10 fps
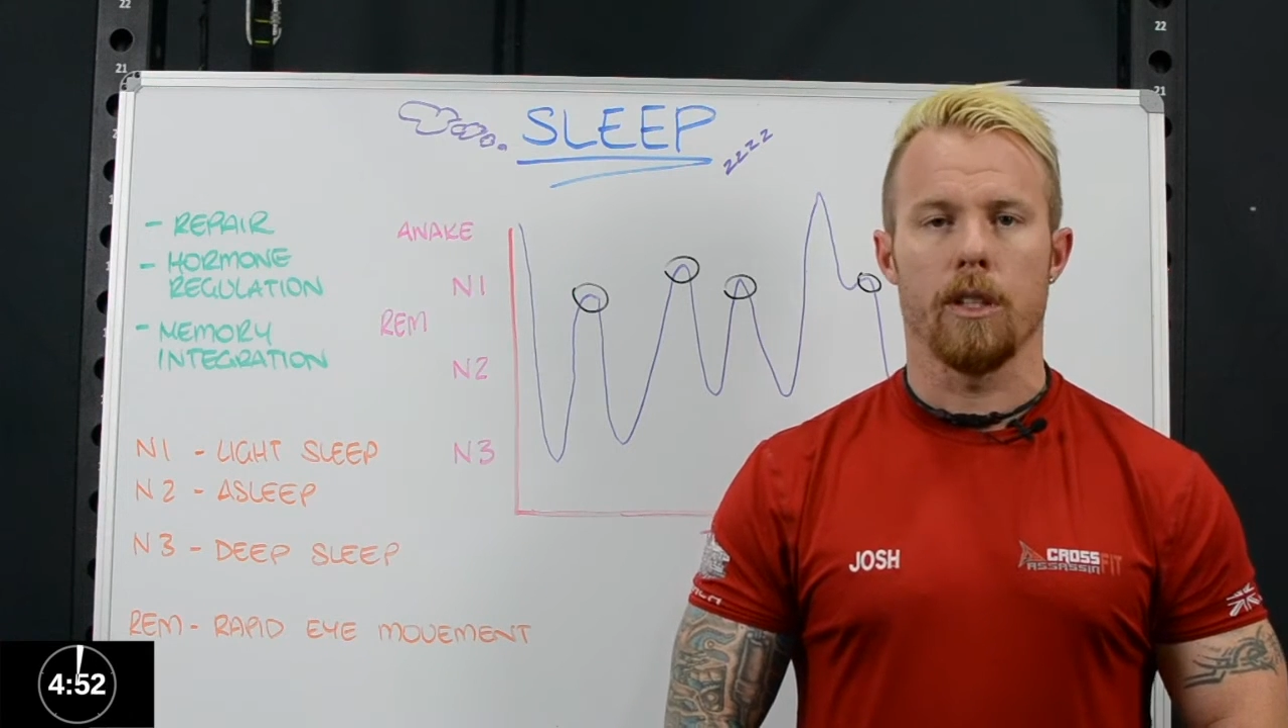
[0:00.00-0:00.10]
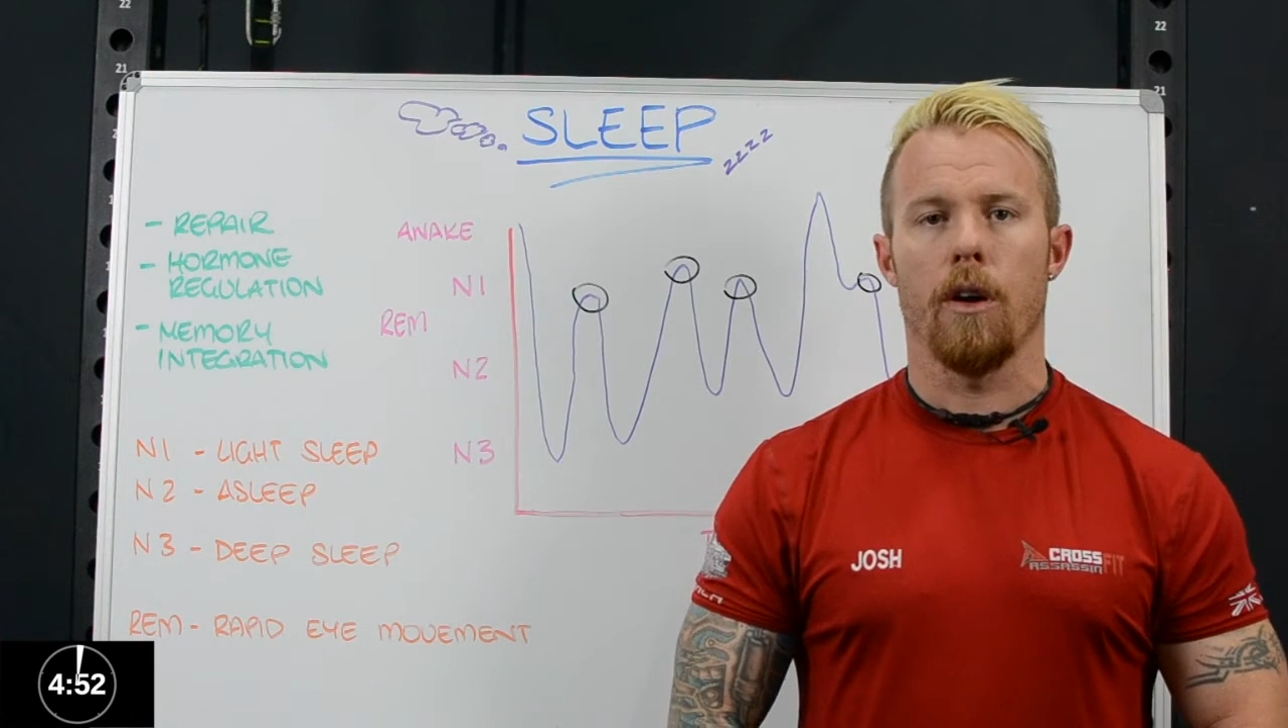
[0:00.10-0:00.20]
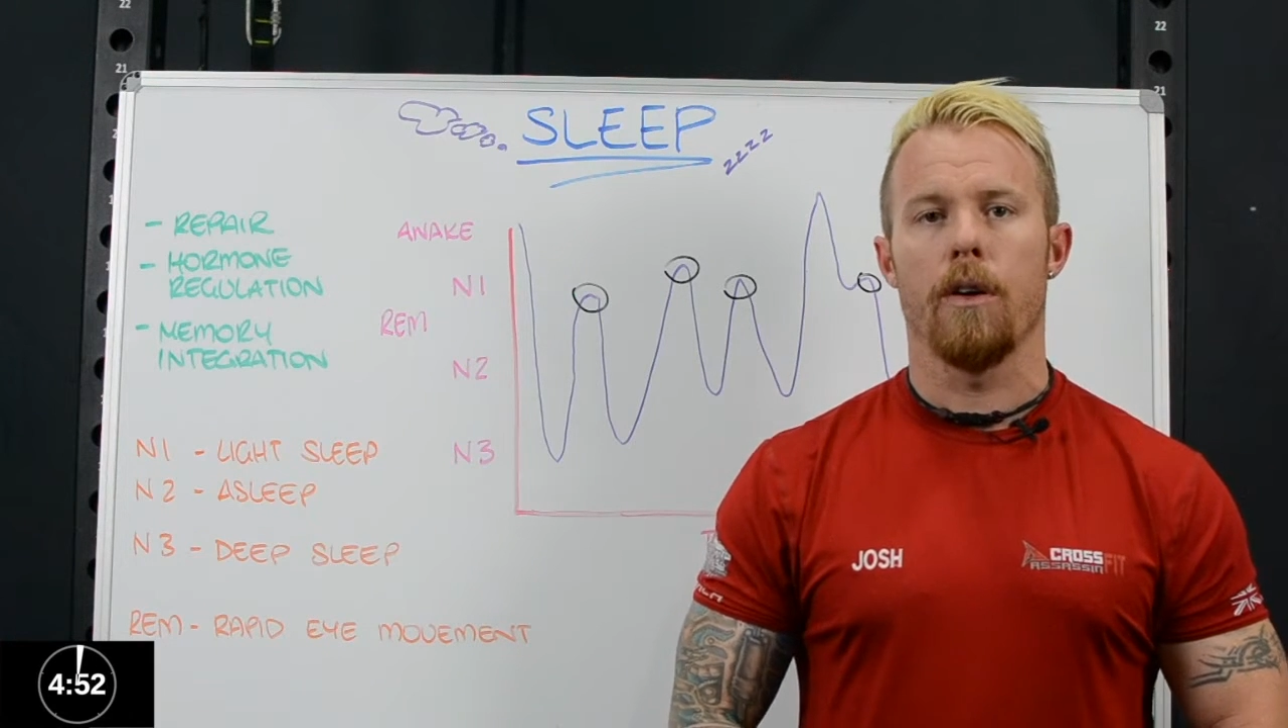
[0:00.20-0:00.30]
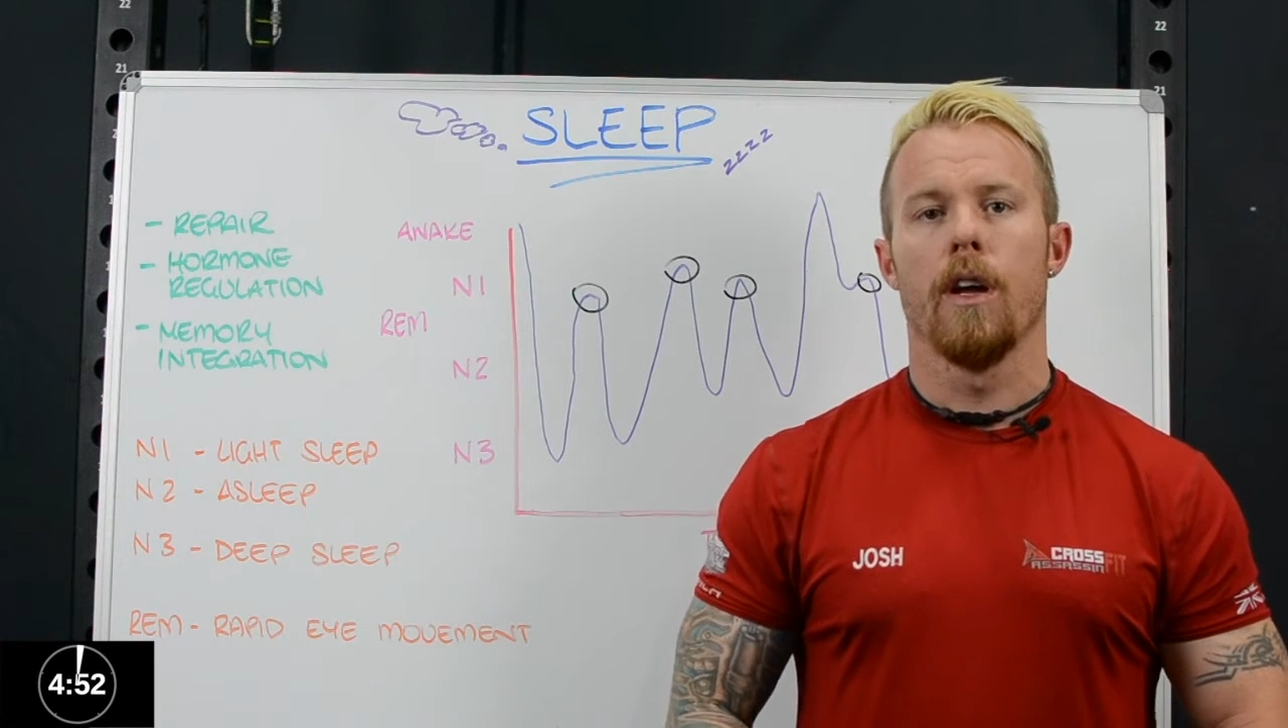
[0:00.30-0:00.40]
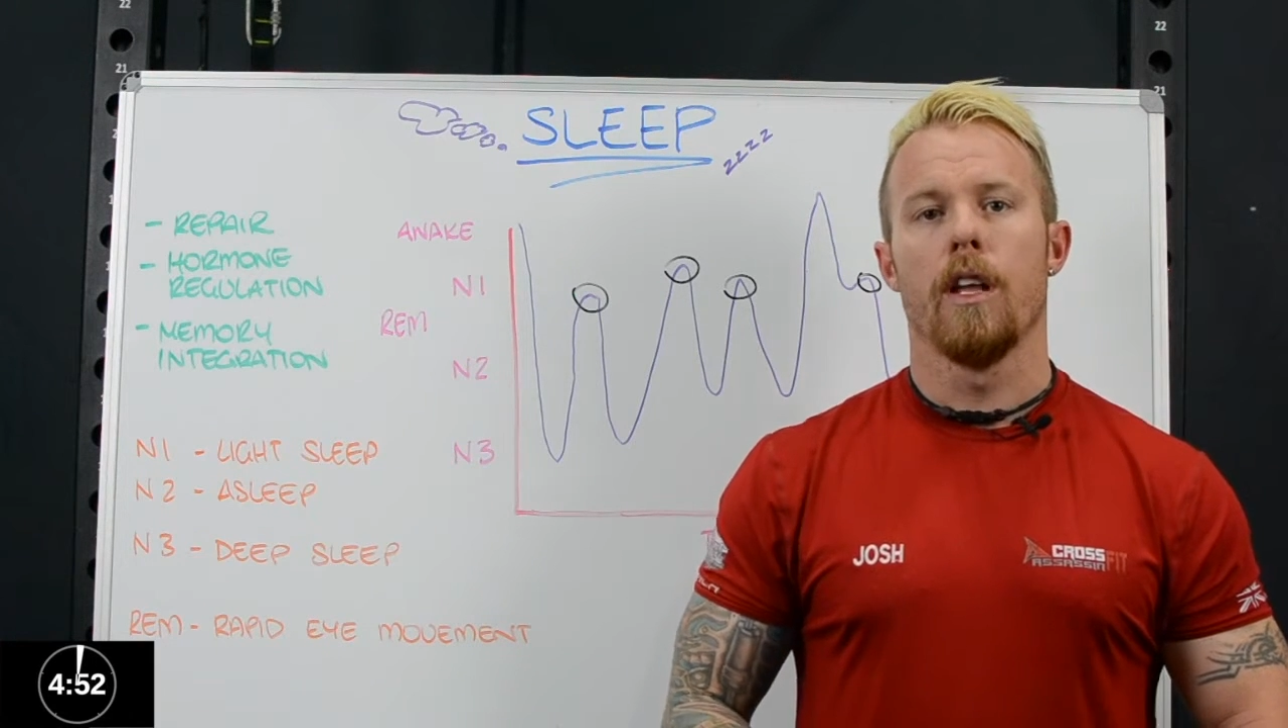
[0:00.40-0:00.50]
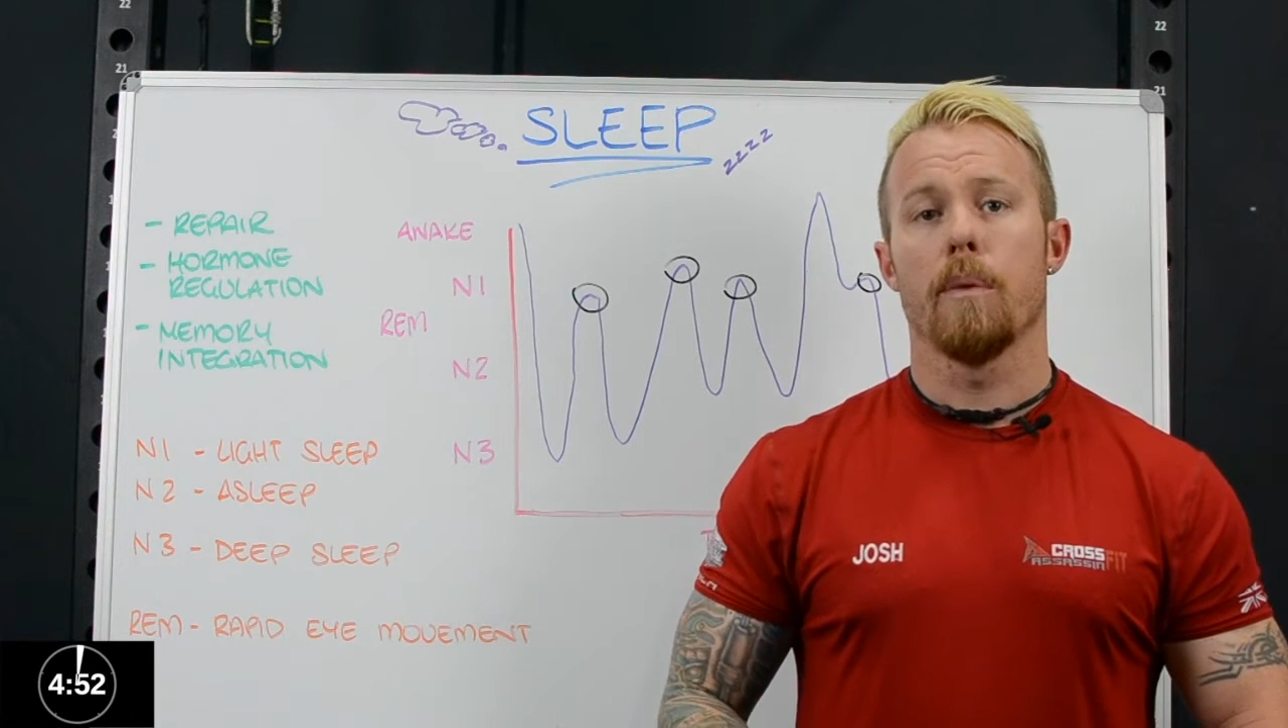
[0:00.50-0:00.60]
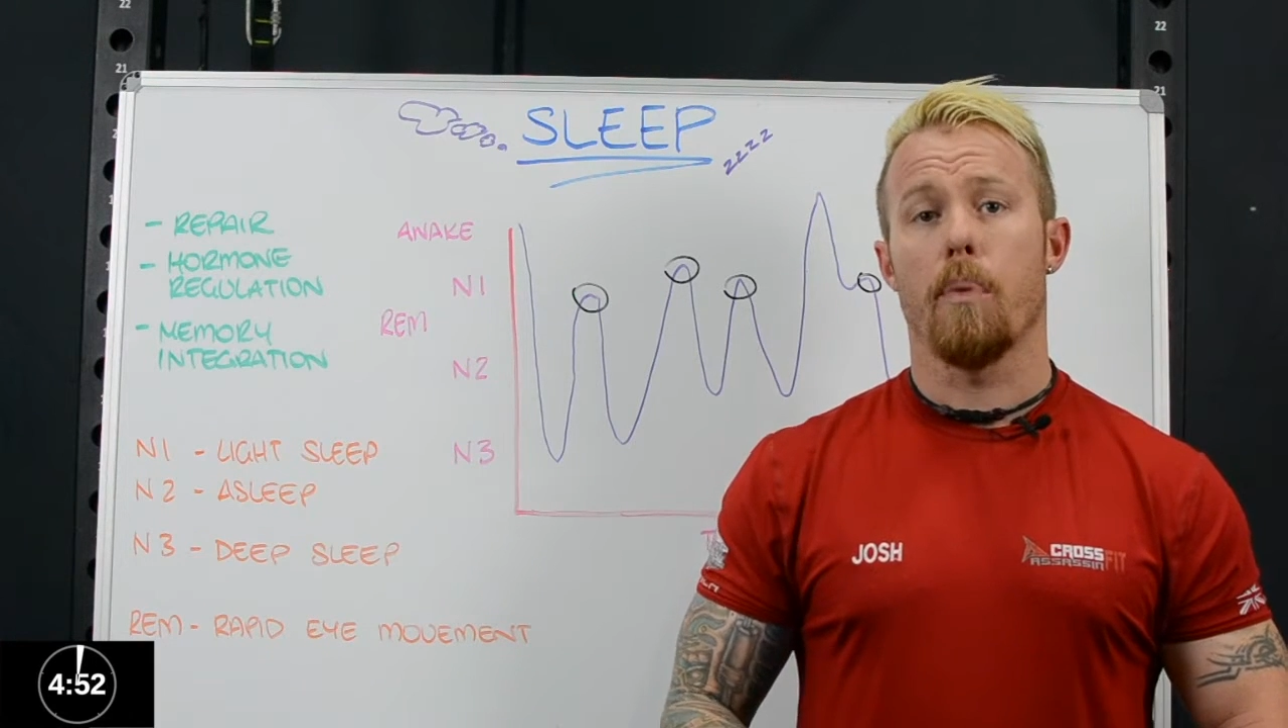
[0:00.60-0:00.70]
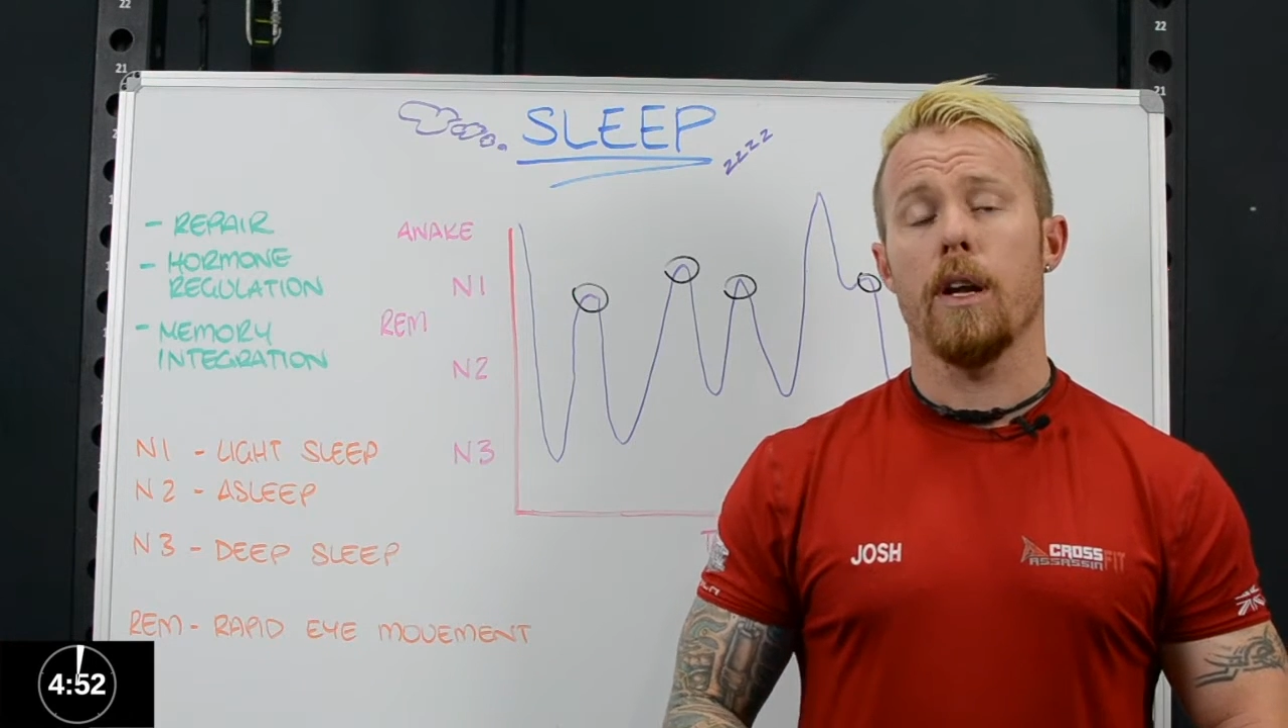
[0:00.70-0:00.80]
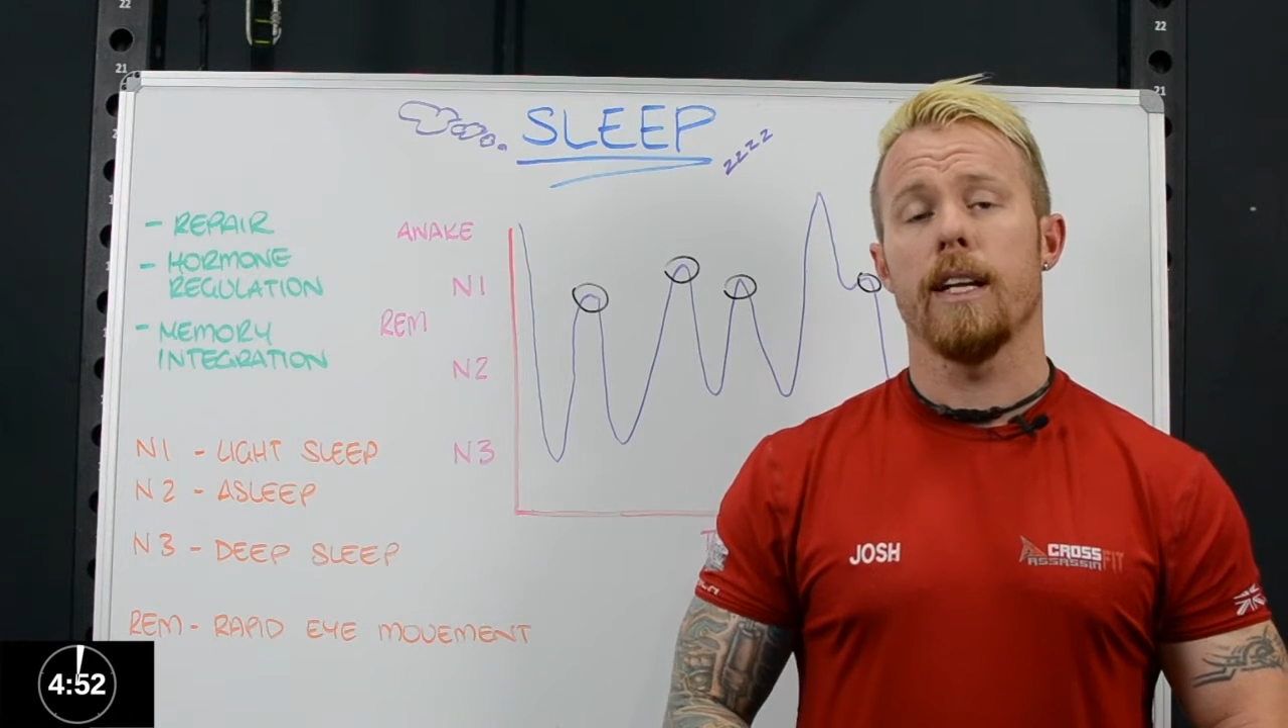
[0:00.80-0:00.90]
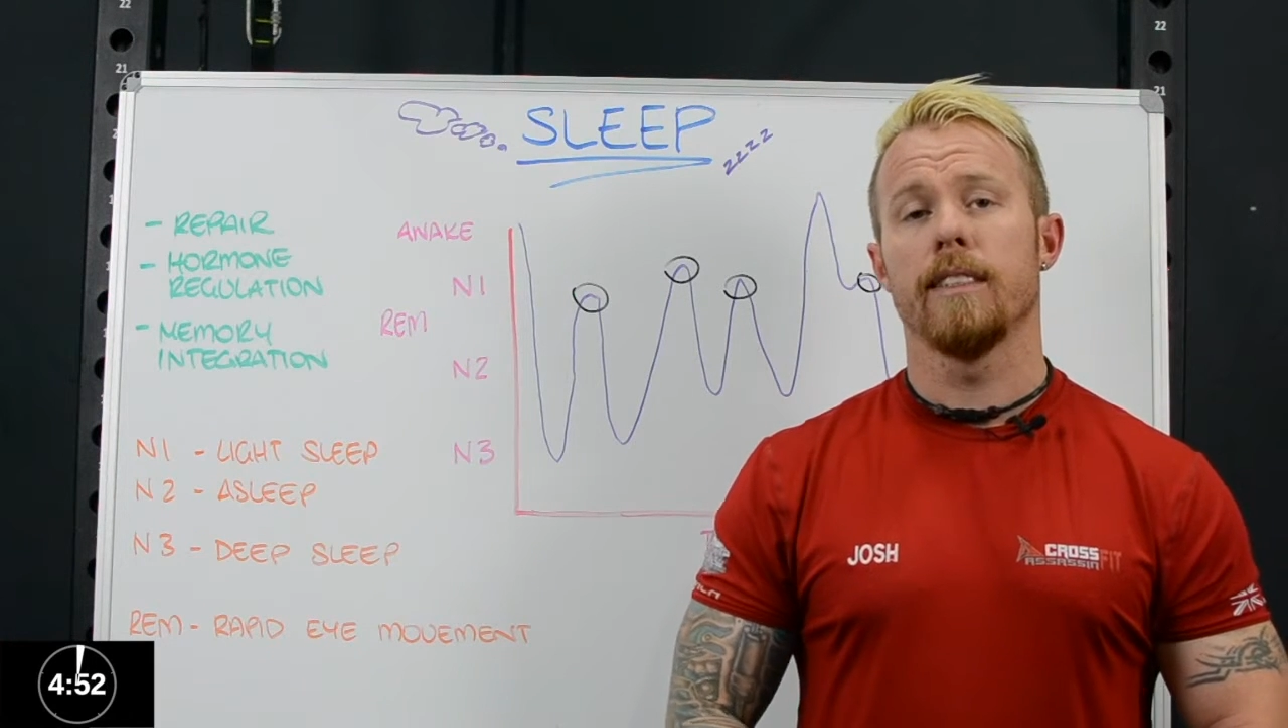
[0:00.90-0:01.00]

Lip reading: so the body